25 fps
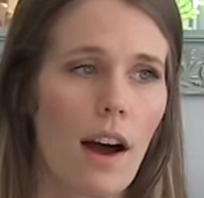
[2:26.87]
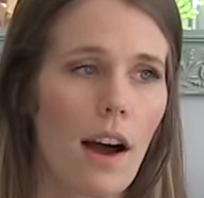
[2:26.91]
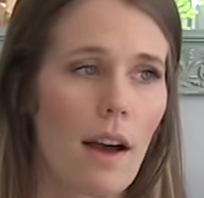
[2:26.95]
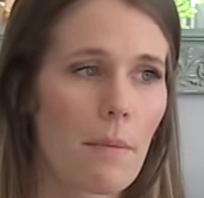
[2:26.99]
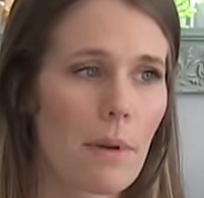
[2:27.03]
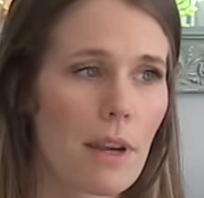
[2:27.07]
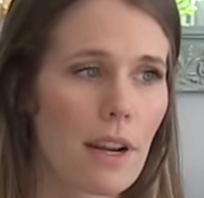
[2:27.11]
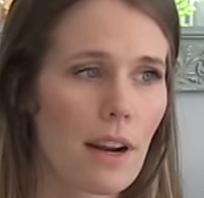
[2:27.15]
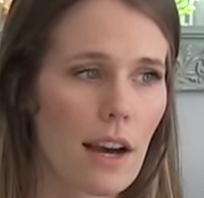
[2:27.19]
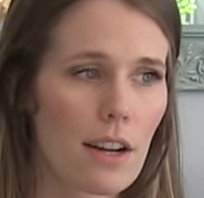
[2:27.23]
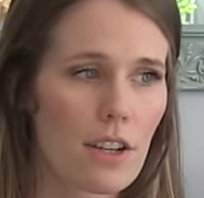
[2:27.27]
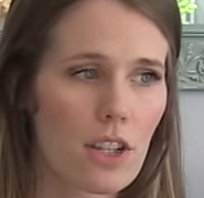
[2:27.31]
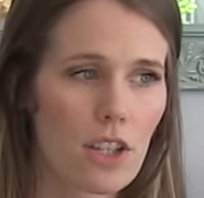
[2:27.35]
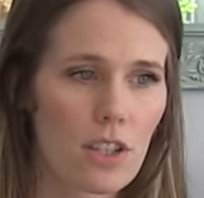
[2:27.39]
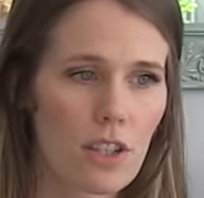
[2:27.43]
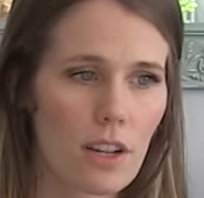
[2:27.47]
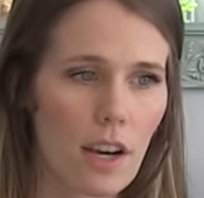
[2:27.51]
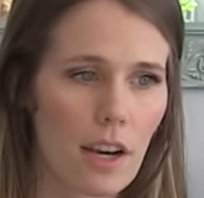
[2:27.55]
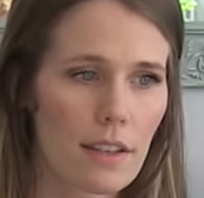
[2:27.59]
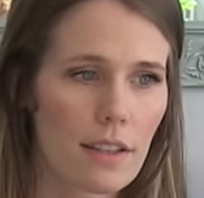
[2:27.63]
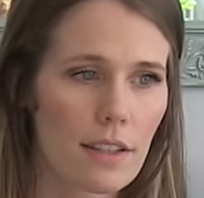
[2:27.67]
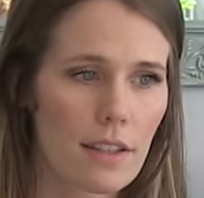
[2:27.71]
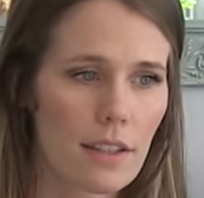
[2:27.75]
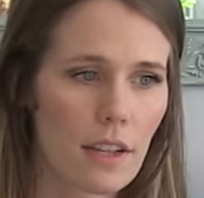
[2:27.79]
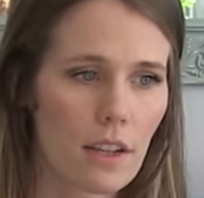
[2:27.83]
I mean,
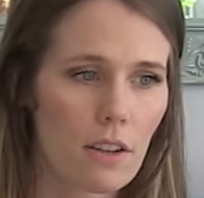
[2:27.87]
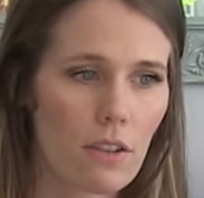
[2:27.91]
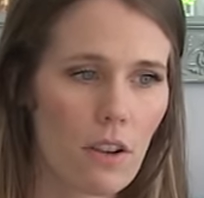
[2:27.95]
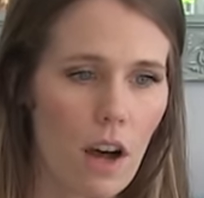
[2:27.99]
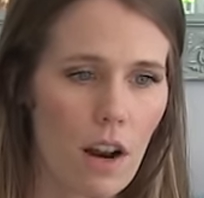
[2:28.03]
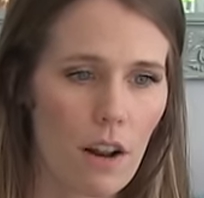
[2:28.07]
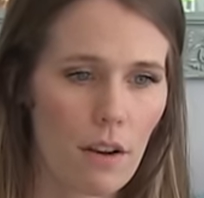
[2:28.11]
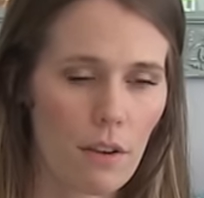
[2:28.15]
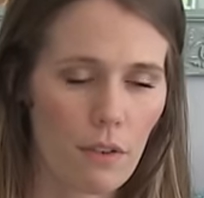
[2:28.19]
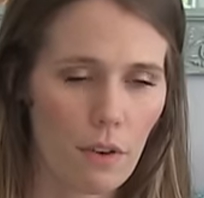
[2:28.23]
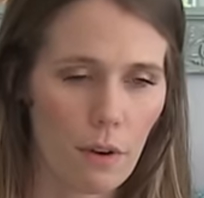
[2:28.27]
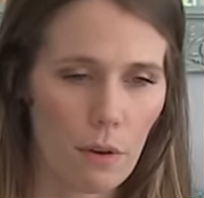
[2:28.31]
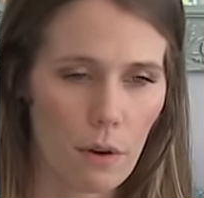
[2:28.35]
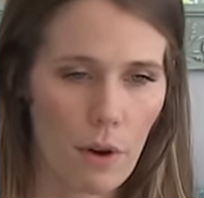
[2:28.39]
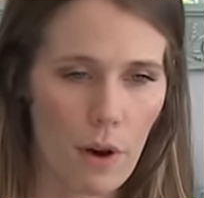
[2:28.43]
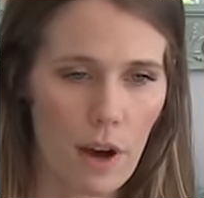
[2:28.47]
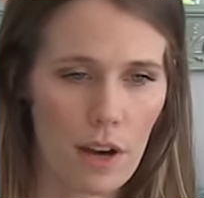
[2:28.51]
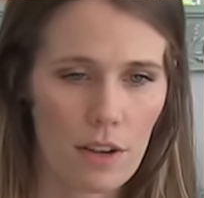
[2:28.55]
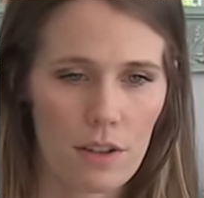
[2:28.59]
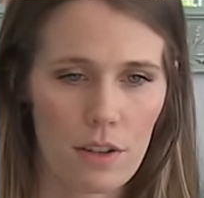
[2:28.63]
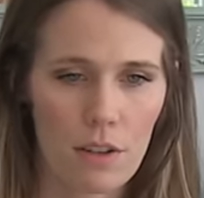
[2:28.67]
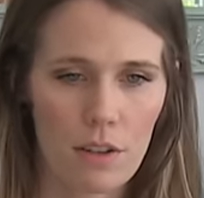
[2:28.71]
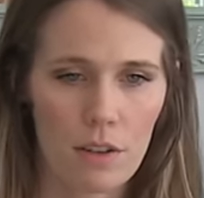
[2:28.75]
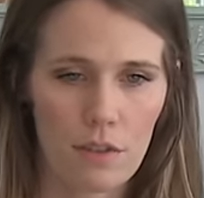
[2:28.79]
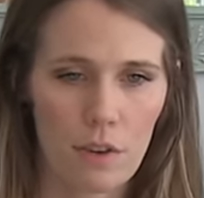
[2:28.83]
I see a lot of
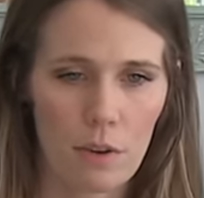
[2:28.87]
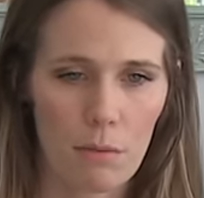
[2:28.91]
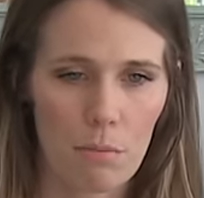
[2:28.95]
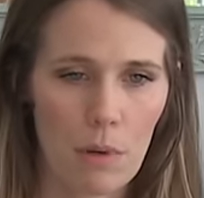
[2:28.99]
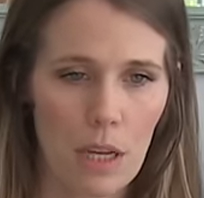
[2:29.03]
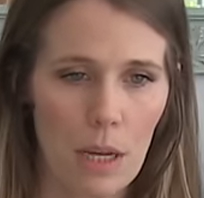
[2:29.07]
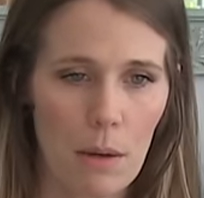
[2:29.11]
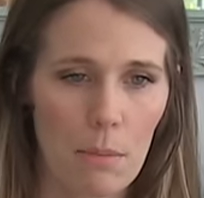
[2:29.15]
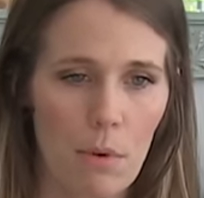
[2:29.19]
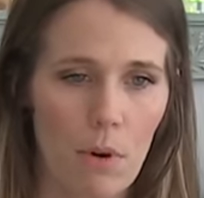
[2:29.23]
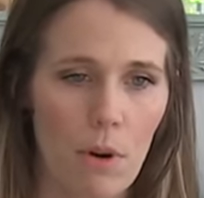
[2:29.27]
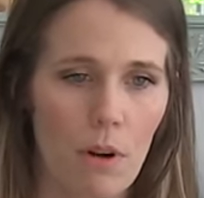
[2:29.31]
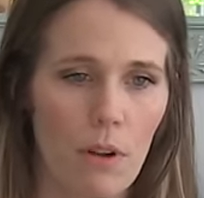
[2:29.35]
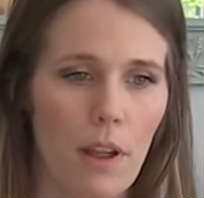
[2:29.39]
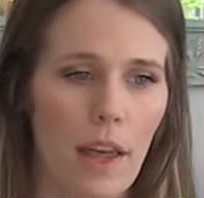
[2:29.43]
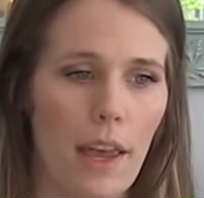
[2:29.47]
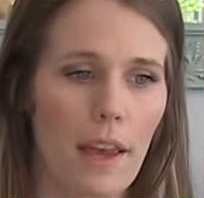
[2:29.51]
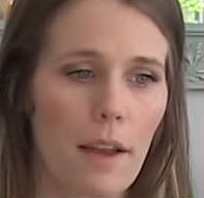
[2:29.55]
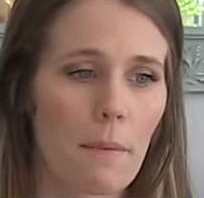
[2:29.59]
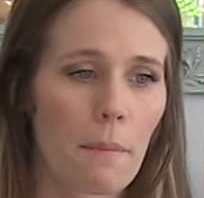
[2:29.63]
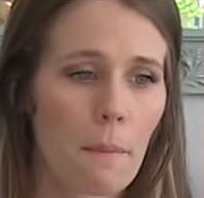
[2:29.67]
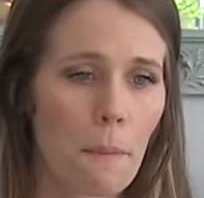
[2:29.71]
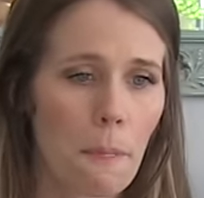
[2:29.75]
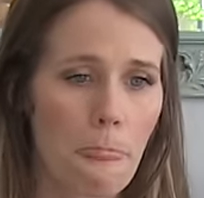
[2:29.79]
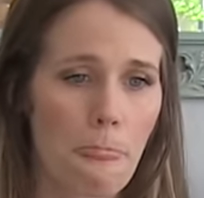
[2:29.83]
questions from people
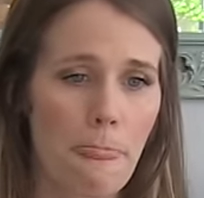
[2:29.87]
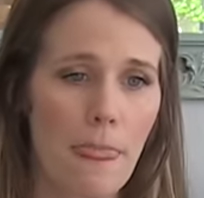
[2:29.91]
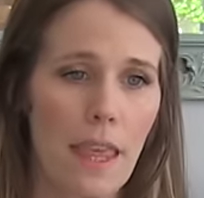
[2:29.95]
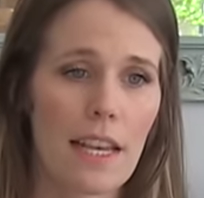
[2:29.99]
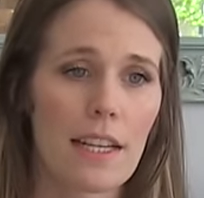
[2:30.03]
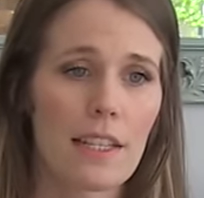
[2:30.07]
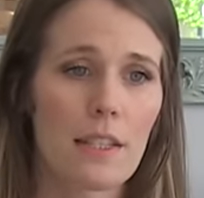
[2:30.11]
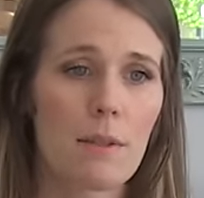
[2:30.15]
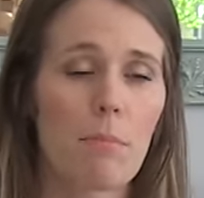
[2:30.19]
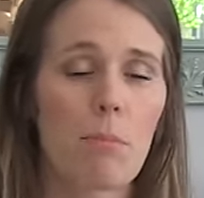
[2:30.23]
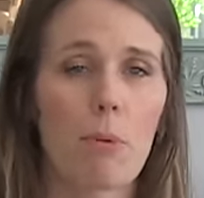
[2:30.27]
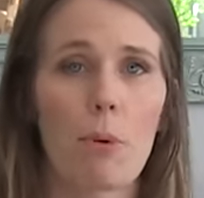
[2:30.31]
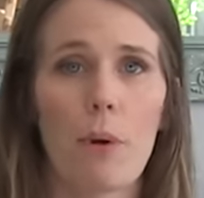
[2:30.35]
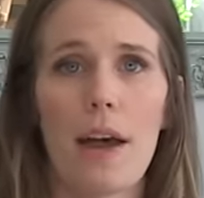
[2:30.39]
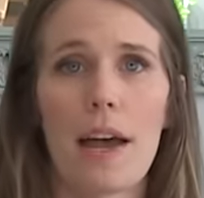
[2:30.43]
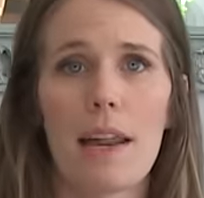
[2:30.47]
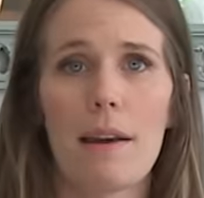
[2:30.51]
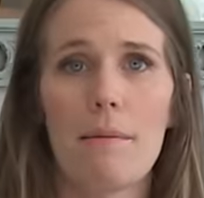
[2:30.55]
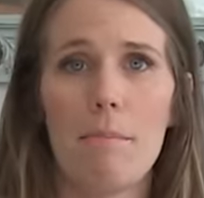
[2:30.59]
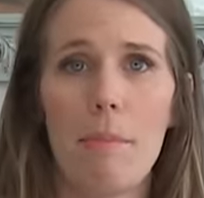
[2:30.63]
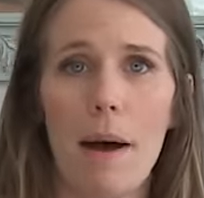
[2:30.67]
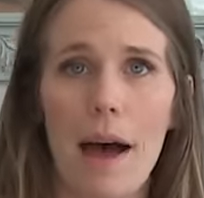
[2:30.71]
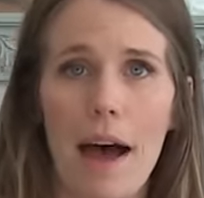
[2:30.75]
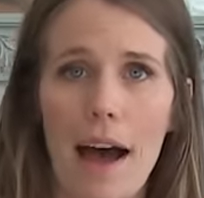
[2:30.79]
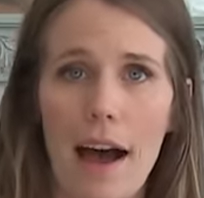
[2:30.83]
like, is
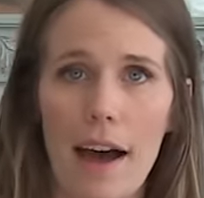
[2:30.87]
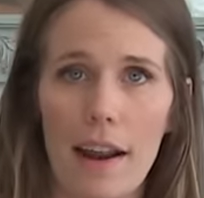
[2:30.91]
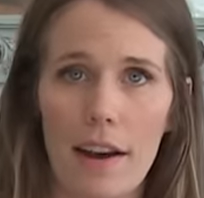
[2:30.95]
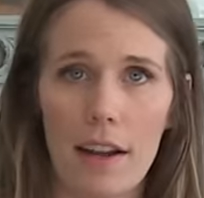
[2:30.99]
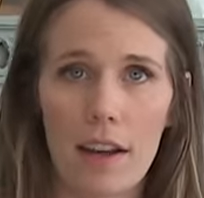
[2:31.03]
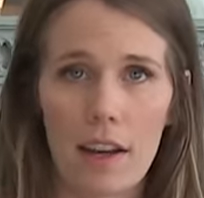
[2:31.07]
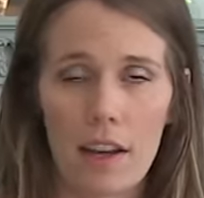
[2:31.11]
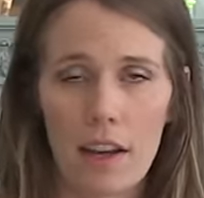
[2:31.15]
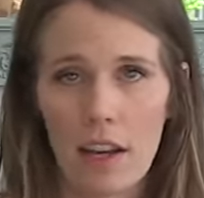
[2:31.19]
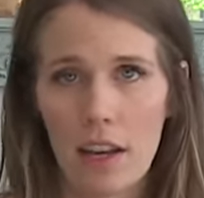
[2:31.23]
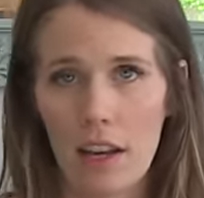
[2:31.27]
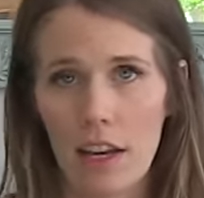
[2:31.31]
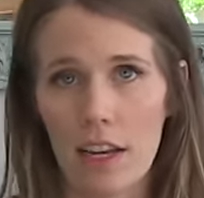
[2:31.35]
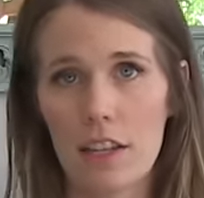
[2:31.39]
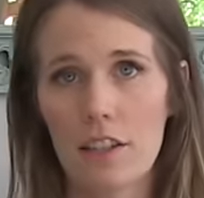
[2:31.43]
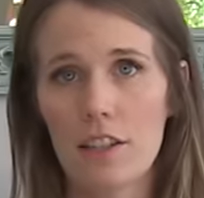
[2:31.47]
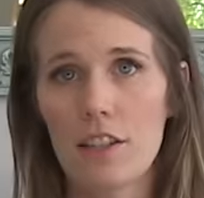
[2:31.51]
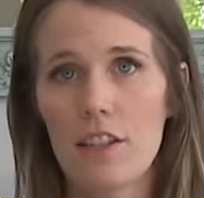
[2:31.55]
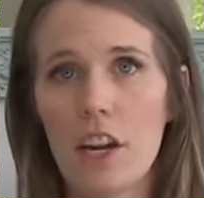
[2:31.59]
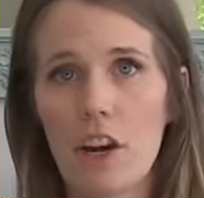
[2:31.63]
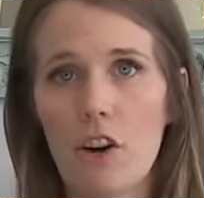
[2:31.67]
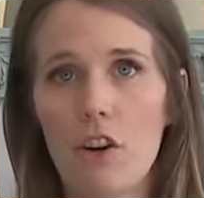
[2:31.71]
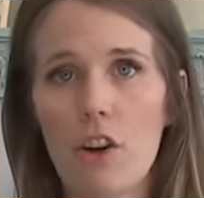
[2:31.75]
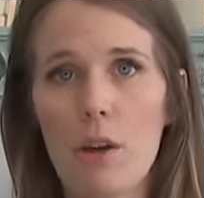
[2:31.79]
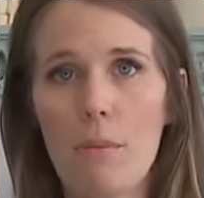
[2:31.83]
bread bad?
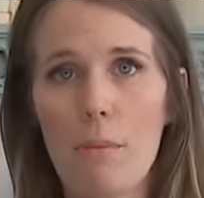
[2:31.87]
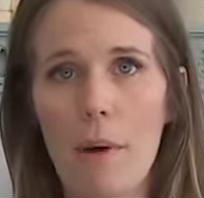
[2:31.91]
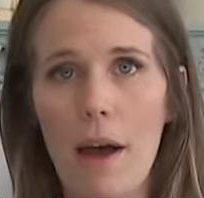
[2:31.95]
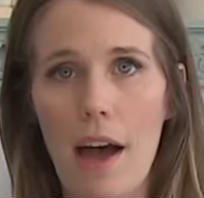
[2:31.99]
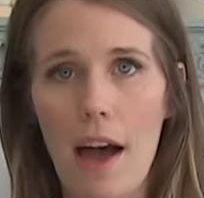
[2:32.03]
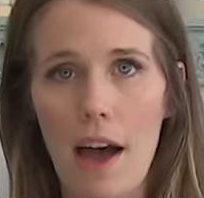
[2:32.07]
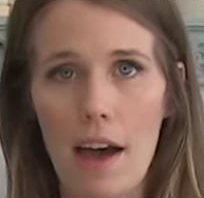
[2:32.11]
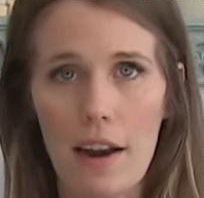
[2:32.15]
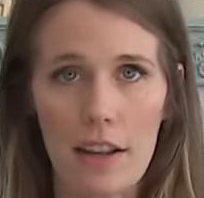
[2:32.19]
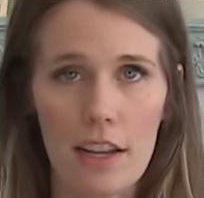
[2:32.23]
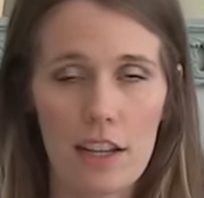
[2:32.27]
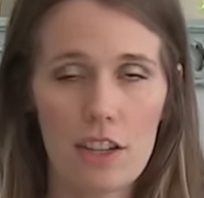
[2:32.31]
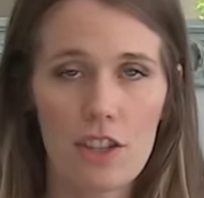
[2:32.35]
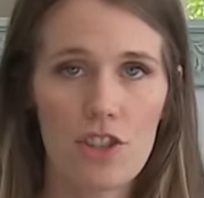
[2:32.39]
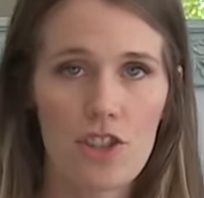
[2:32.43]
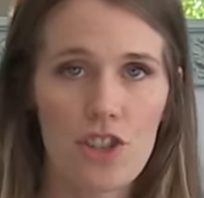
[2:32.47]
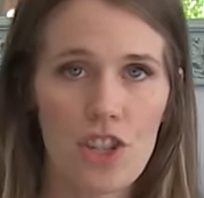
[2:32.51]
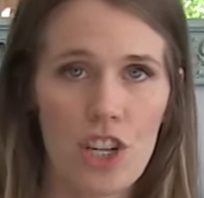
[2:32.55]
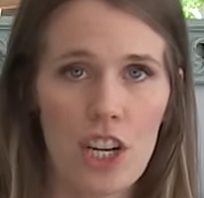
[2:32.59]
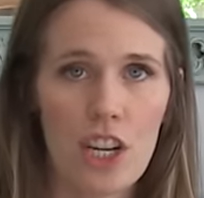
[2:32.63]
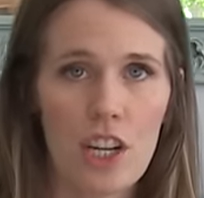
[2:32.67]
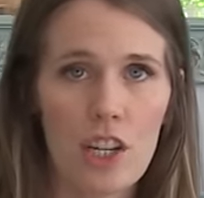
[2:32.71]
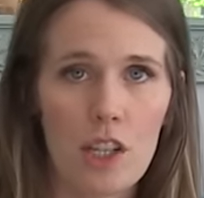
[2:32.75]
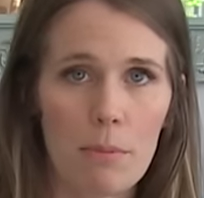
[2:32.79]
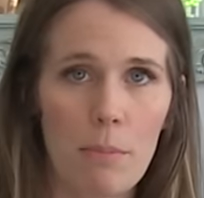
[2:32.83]
Is dairy bad? Is
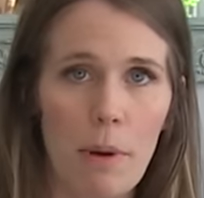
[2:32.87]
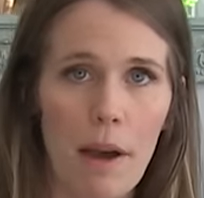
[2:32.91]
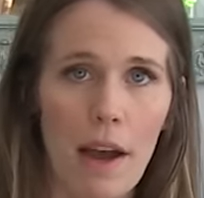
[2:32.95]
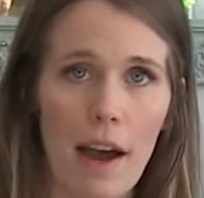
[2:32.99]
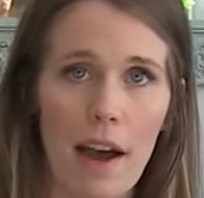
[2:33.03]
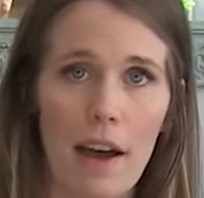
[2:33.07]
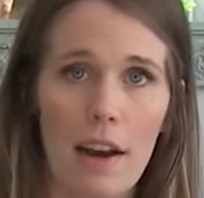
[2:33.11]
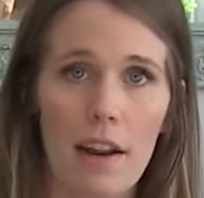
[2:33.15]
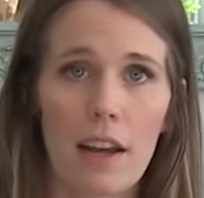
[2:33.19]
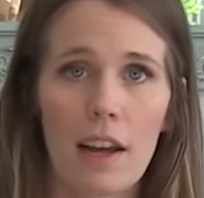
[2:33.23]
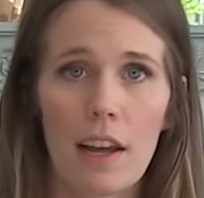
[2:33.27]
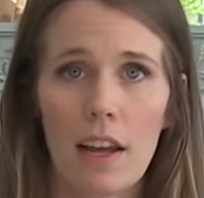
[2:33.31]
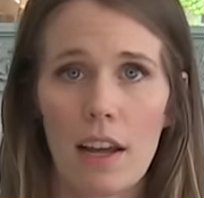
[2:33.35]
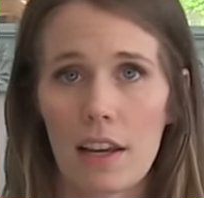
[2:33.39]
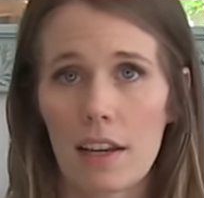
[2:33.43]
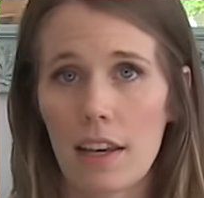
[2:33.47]
cheese bad?